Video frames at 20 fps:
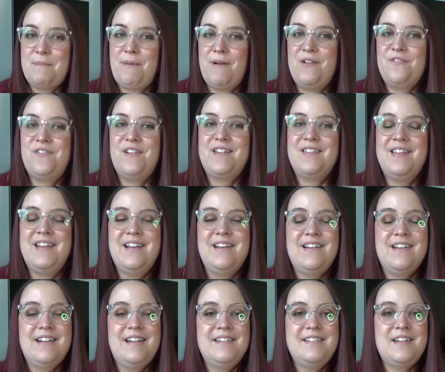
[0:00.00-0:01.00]
going to be
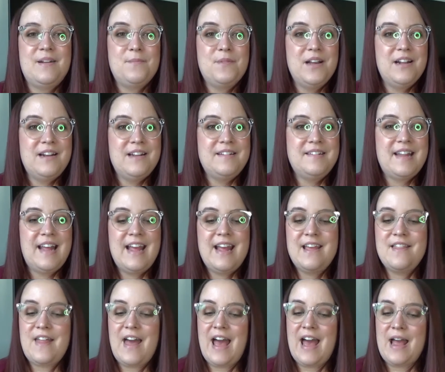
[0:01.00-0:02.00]
perfectly honest, I'm going to
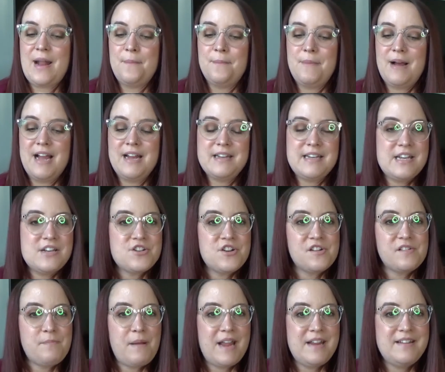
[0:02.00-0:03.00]
say that my
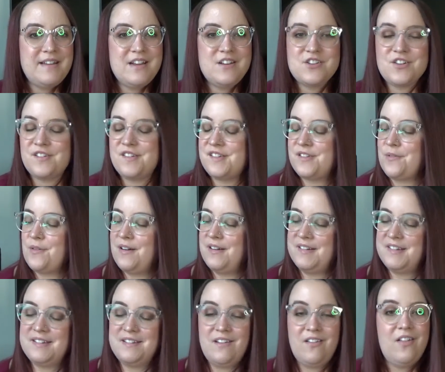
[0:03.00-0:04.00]
Teachers Pay Teachers
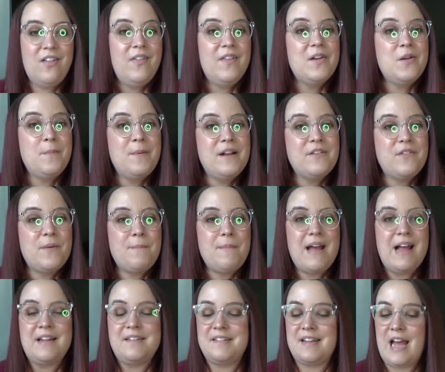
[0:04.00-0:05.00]
store is still a little bit of a
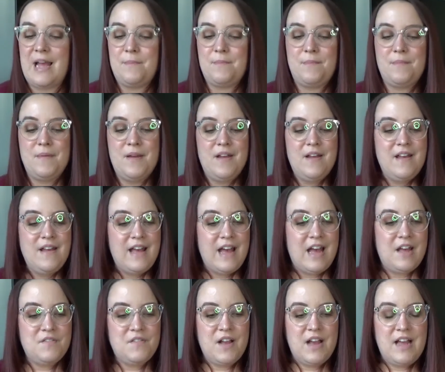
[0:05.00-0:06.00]
mess. I'm
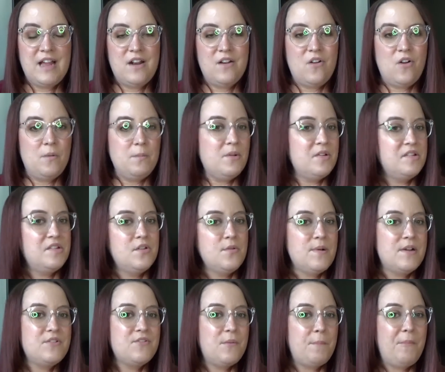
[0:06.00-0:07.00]
I've got almost
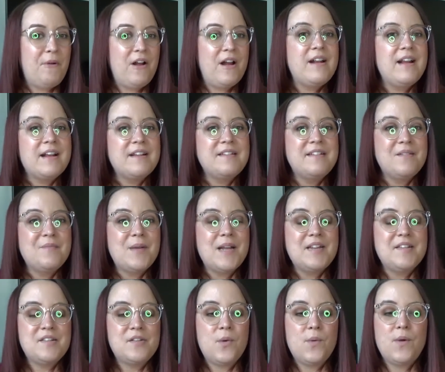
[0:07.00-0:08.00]
200 products in
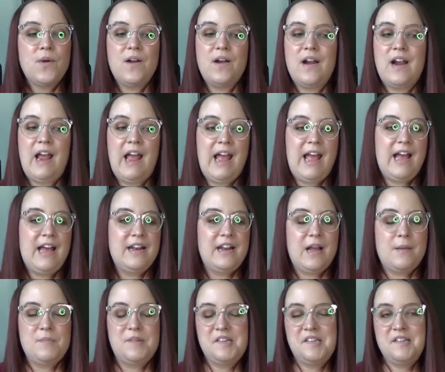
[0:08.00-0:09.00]
my store
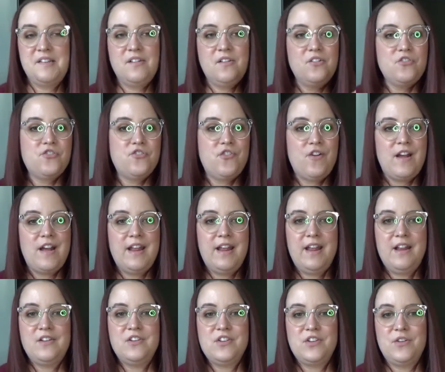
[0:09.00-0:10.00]
and I'm still
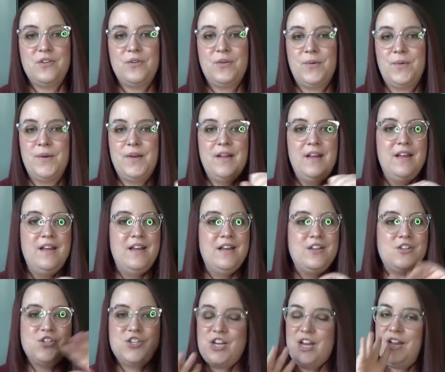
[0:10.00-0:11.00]
trying to
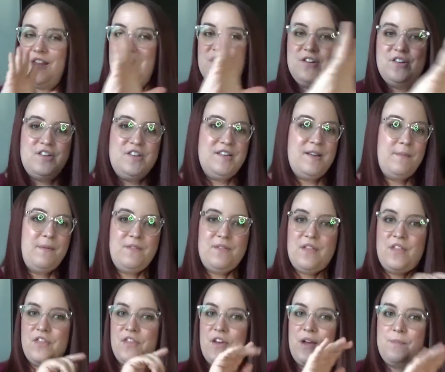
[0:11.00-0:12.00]
change some
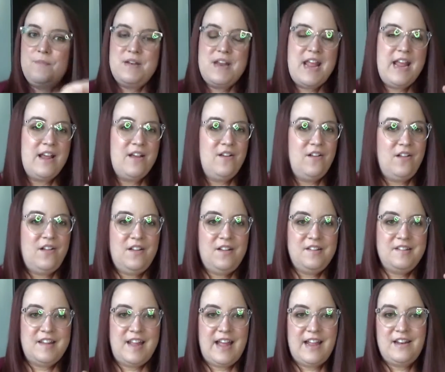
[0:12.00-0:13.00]
of the
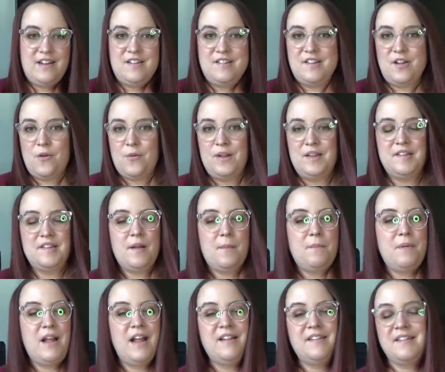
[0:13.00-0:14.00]
thumbnails and so in
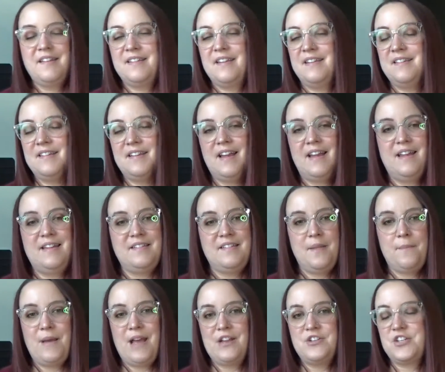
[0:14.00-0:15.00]
some places it
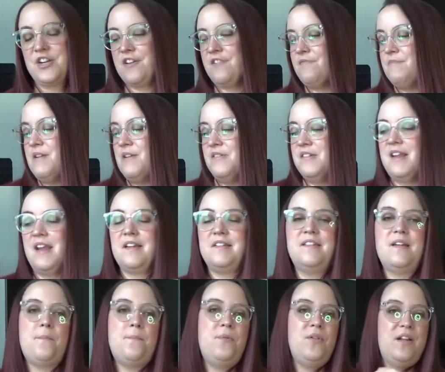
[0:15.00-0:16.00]
says the magic of
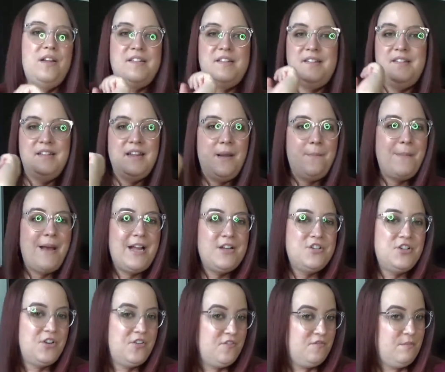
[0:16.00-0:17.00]
music some places say
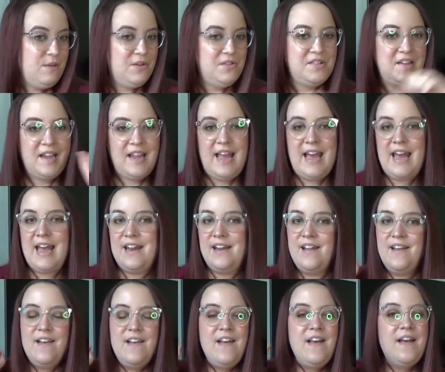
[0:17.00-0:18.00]
magic of music
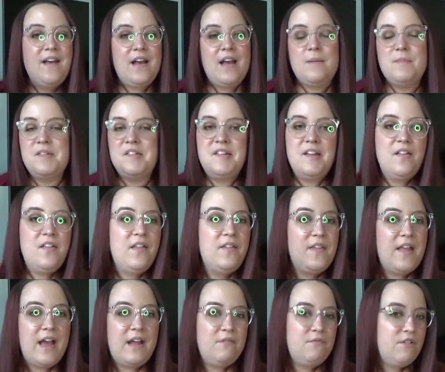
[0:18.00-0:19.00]
ed i'm still
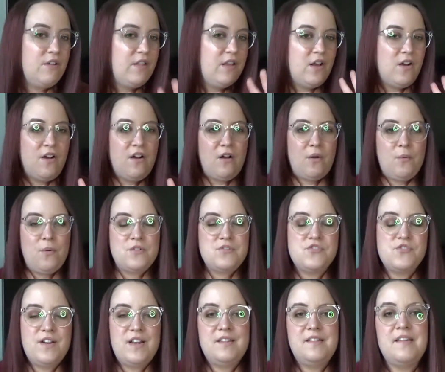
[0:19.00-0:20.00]
in that really
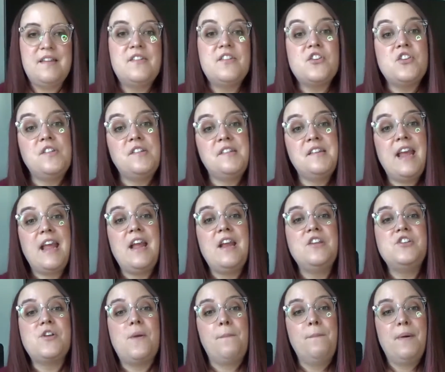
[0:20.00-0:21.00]
awkward transition
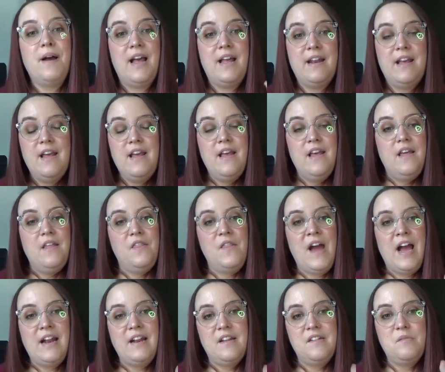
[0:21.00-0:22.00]
stage but
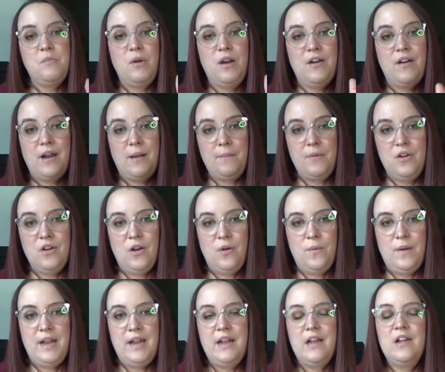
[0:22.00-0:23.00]
that is where i'm
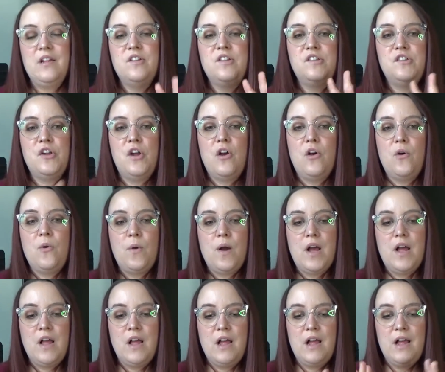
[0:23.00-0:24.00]
going
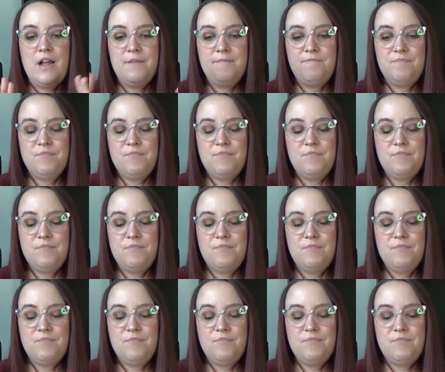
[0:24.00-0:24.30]
so